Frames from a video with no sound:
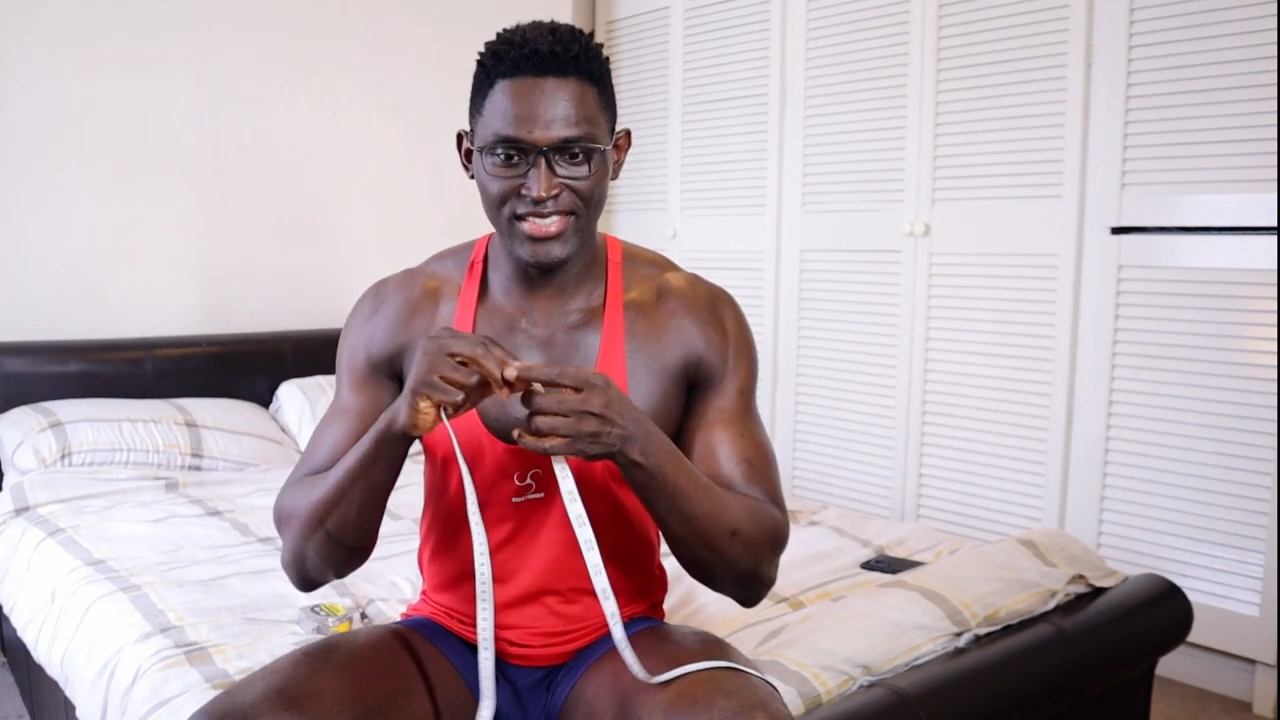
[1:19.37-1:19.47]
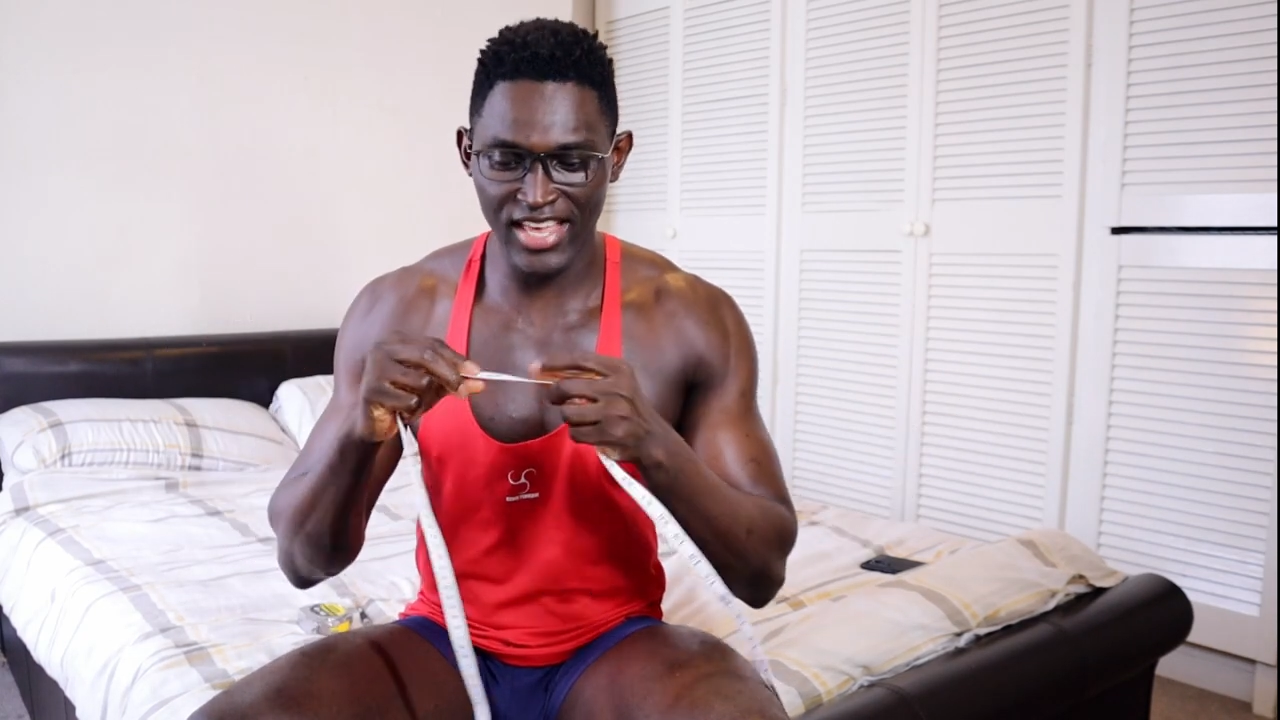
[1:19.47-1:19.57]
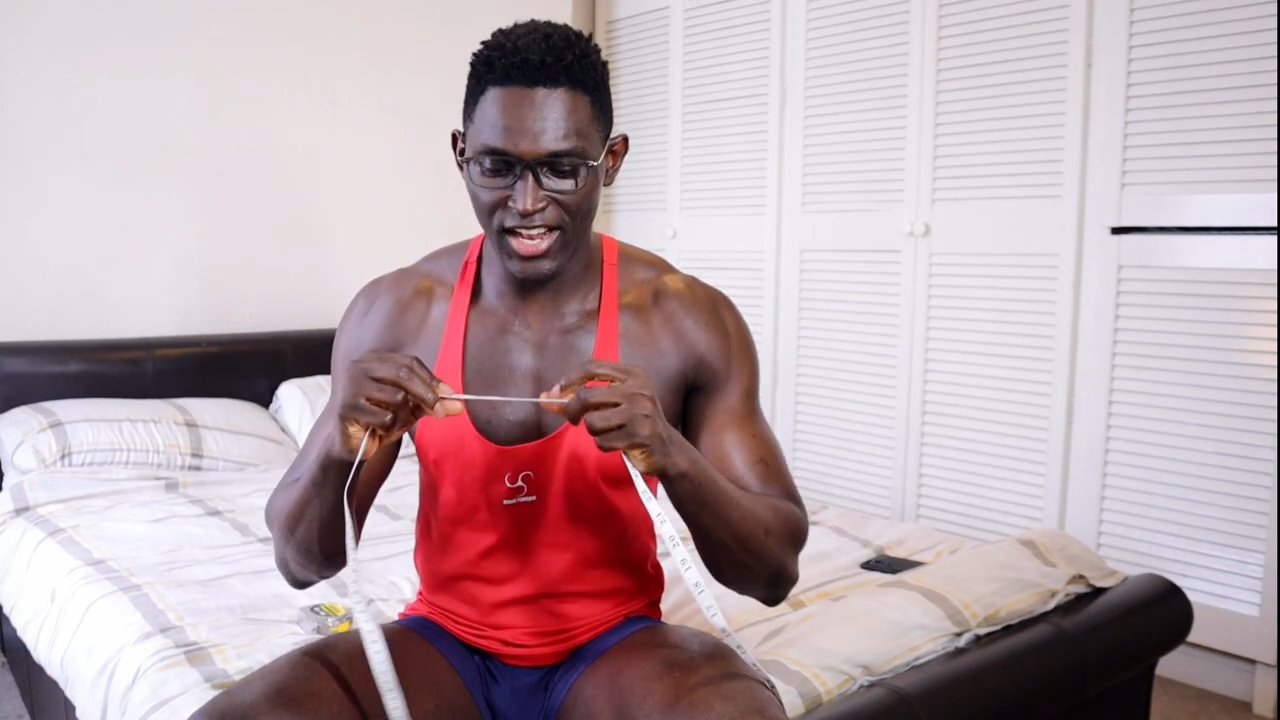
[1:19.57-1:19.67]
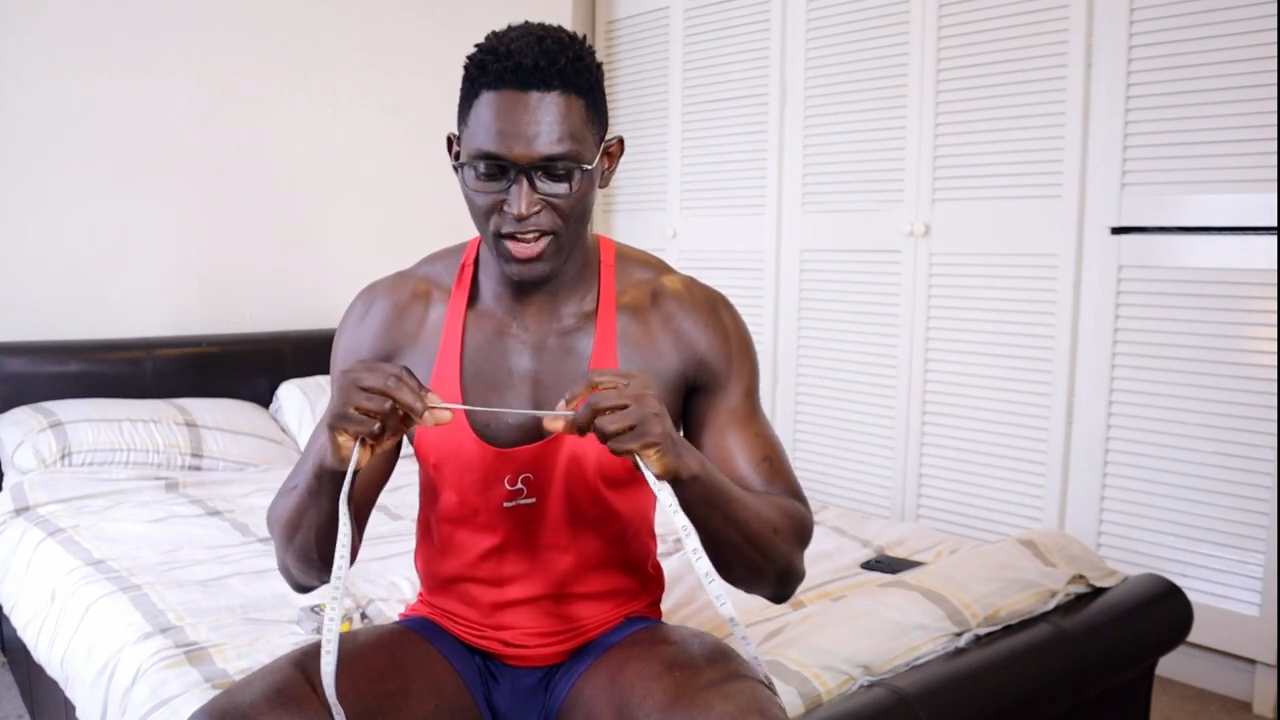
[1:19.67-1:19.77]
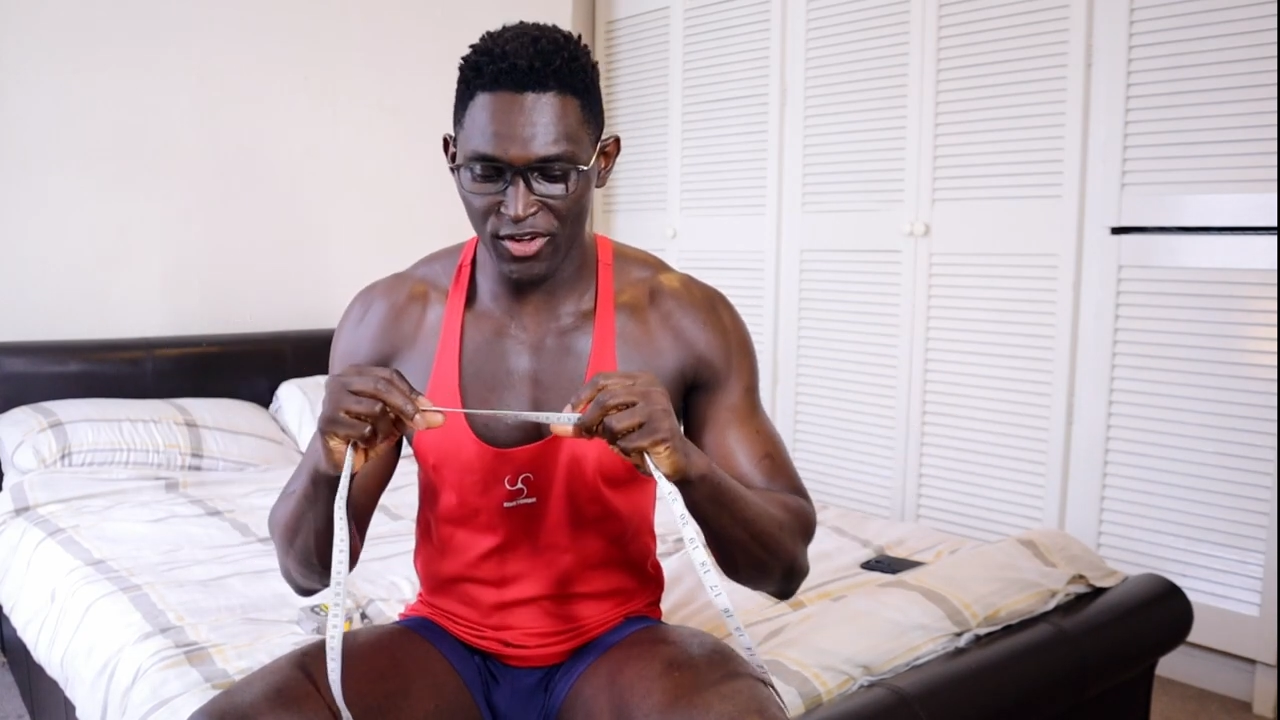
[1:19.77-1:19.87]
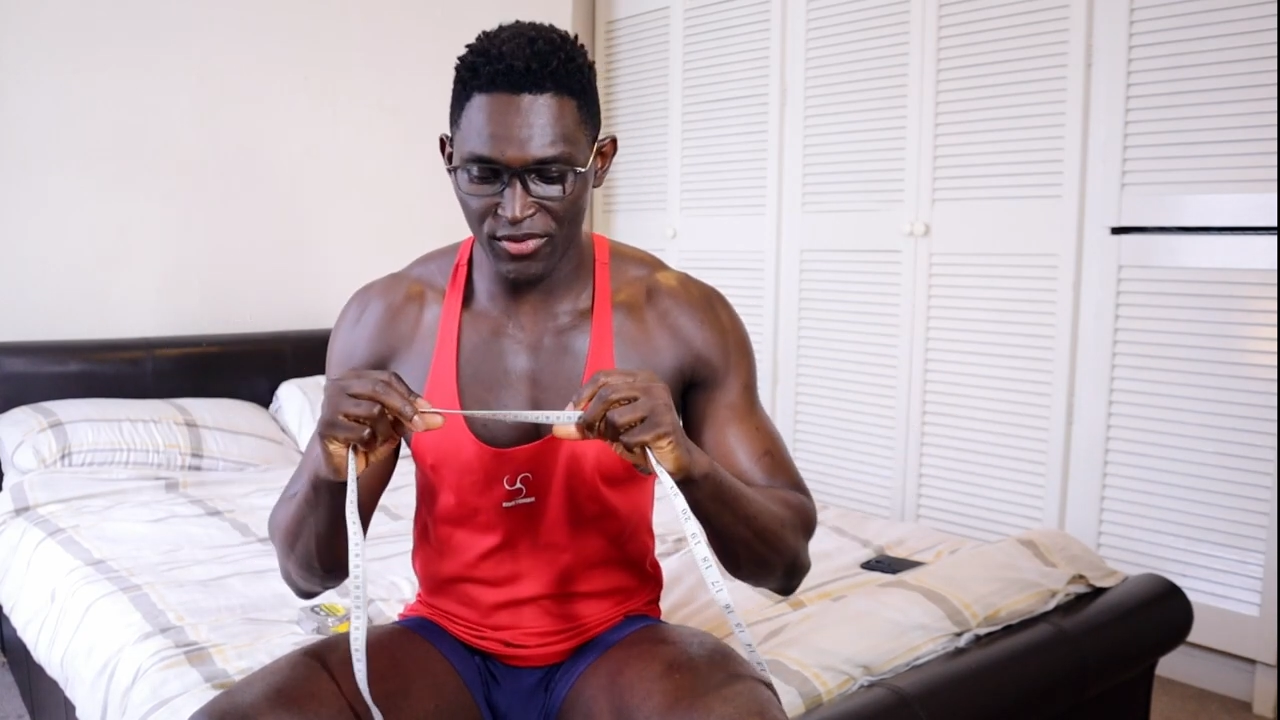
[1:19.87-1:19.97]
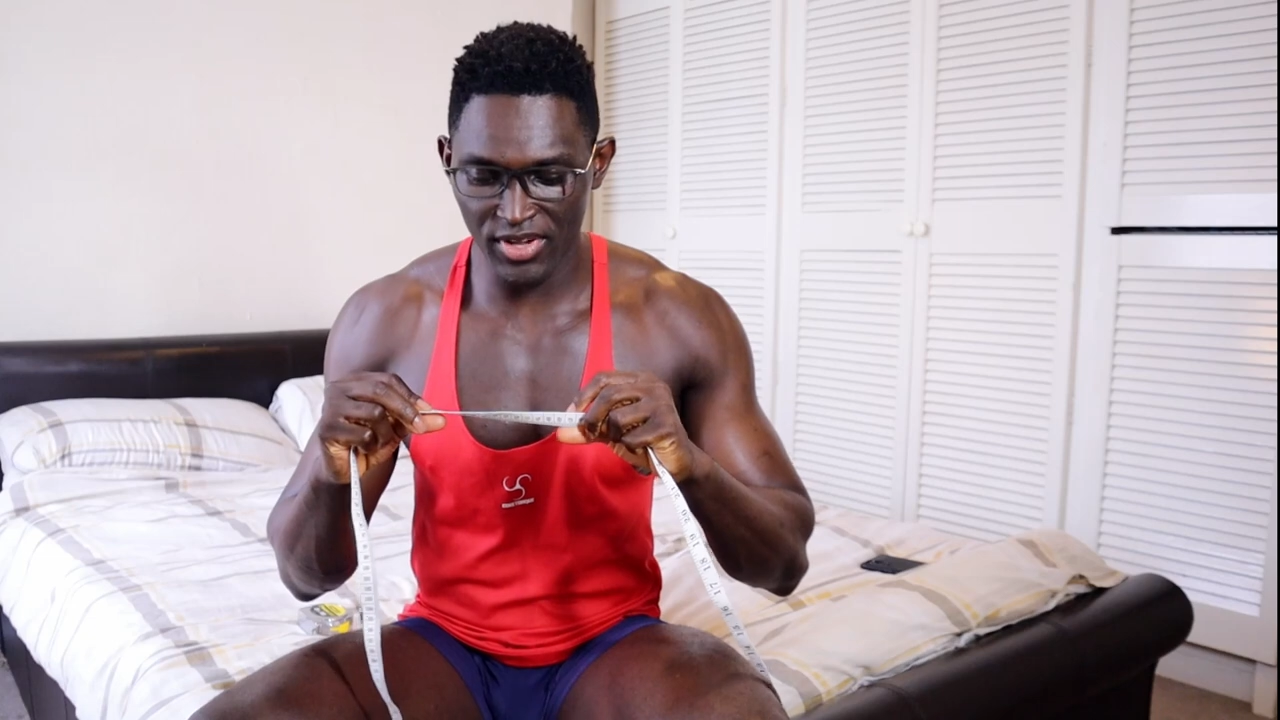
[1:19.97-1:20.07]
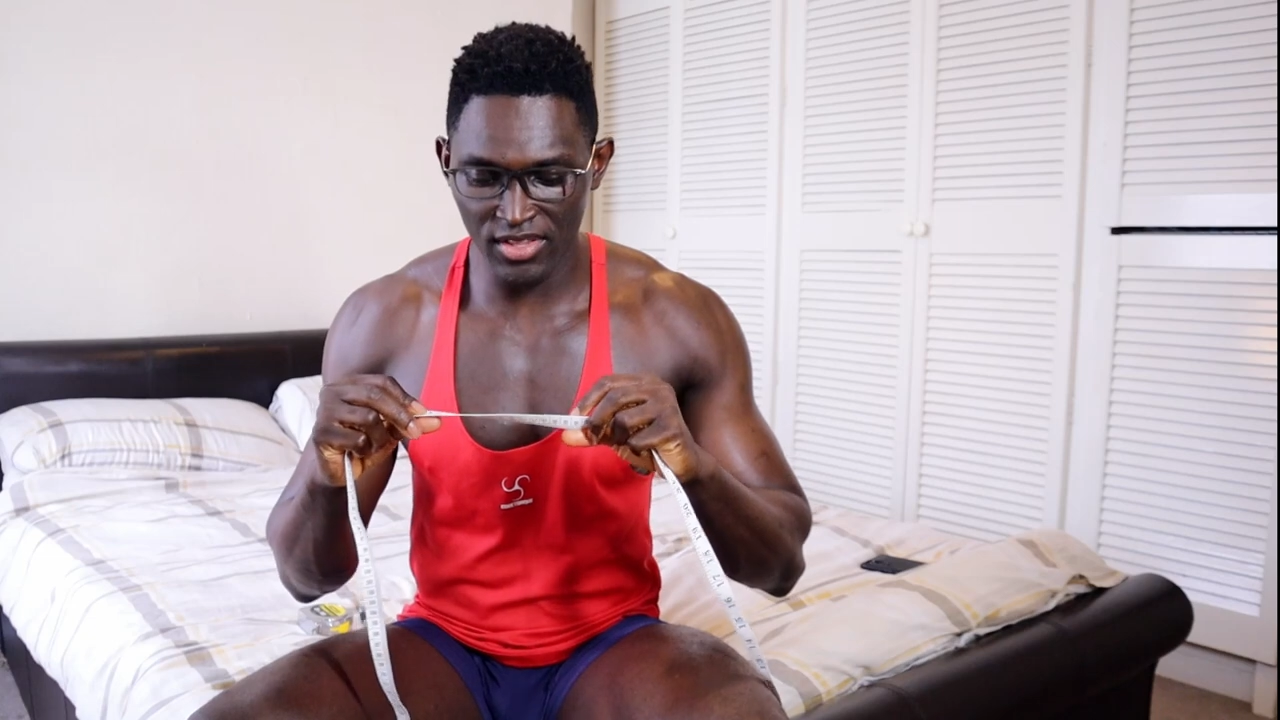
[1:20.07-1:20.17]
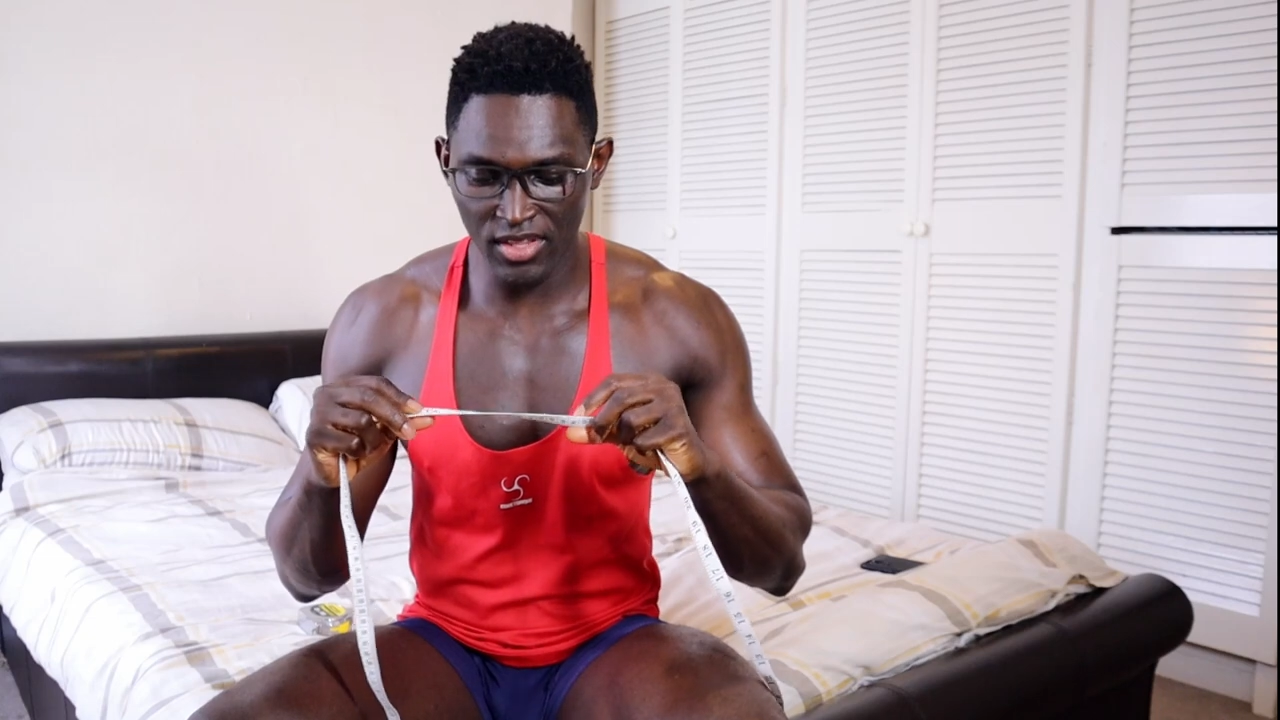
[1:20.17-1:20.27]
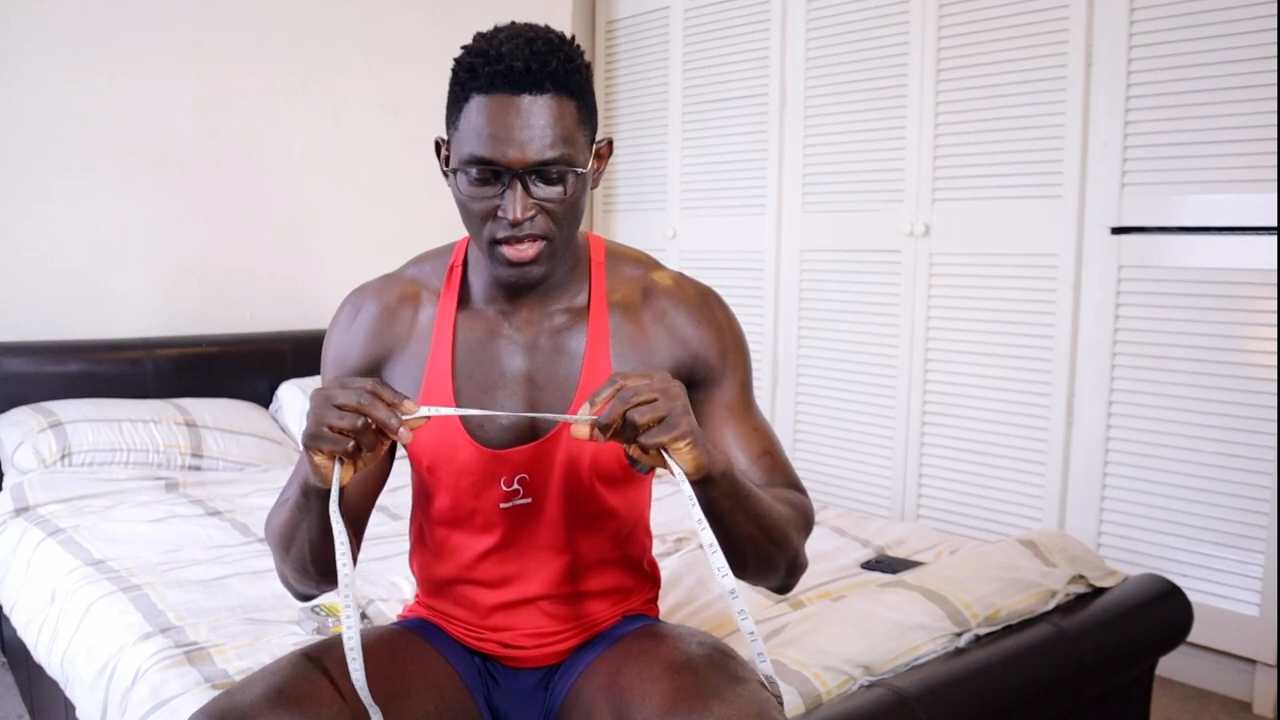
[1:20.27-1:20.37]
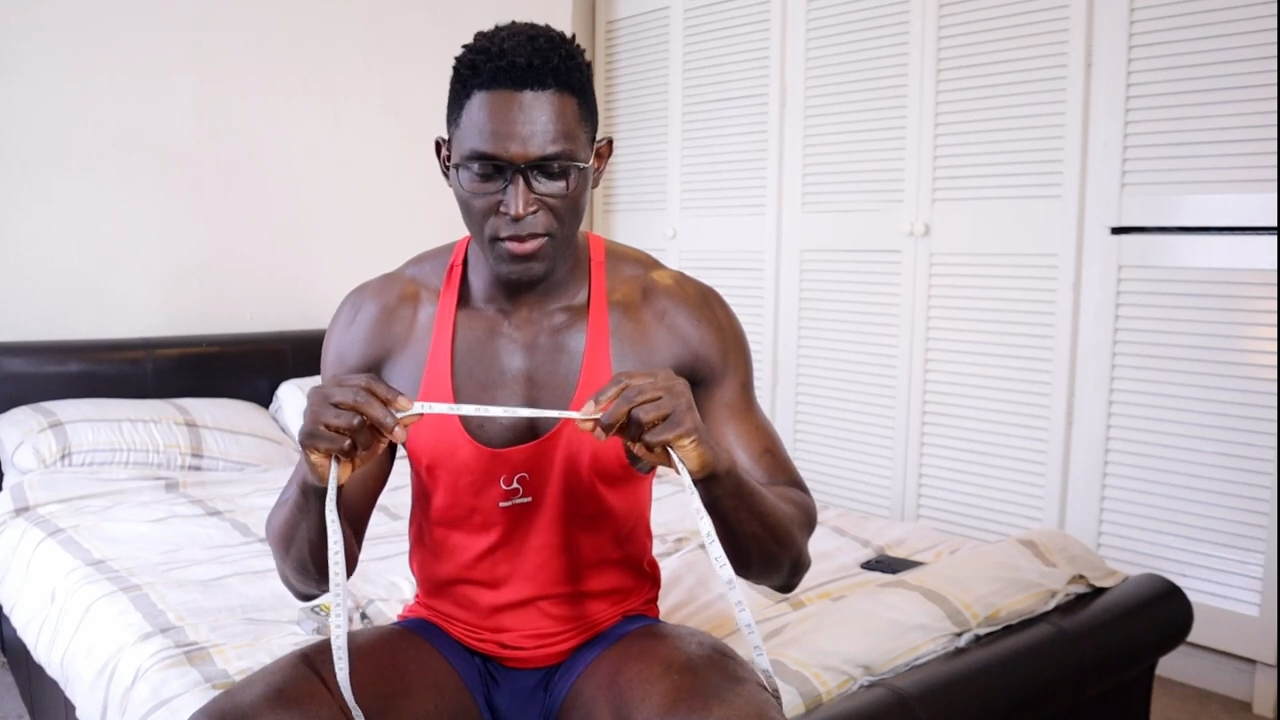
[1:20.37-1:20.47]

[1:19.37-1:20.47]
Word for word: tailoring